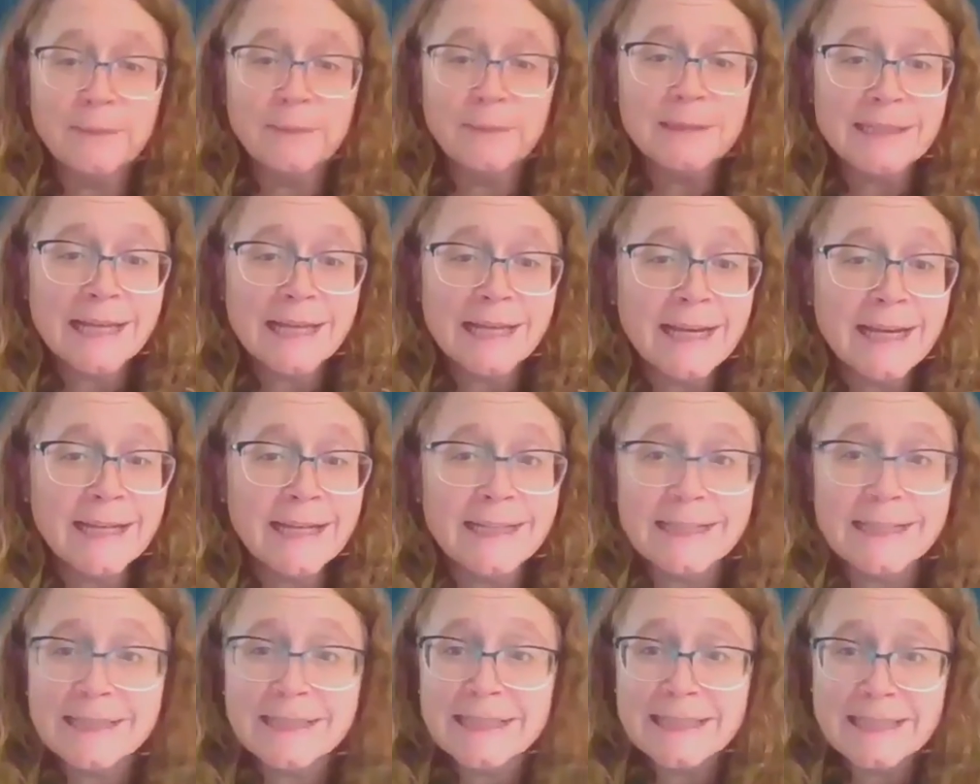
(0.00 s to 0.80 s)
on and
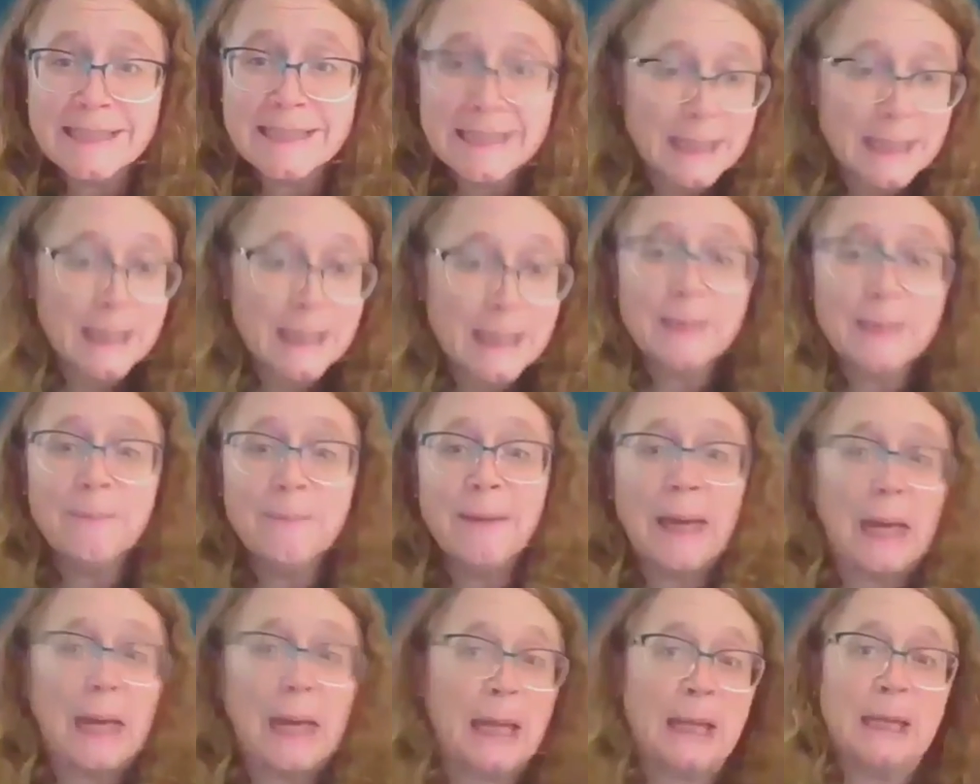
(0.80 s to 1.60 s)
sit on the bed.
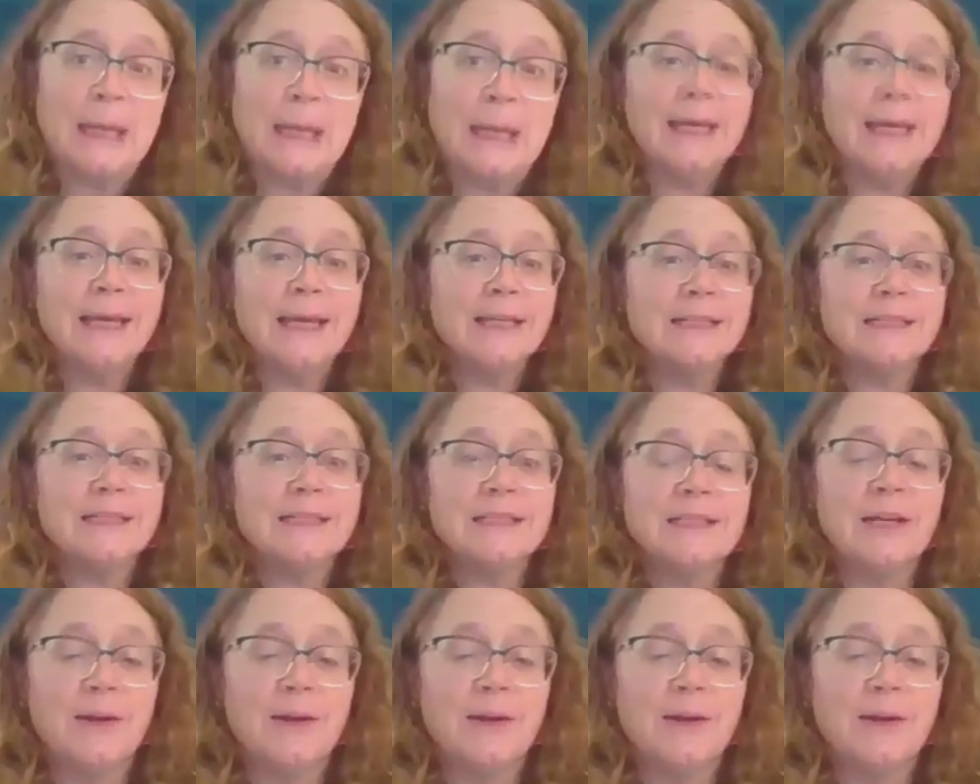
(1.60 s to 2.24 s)
So.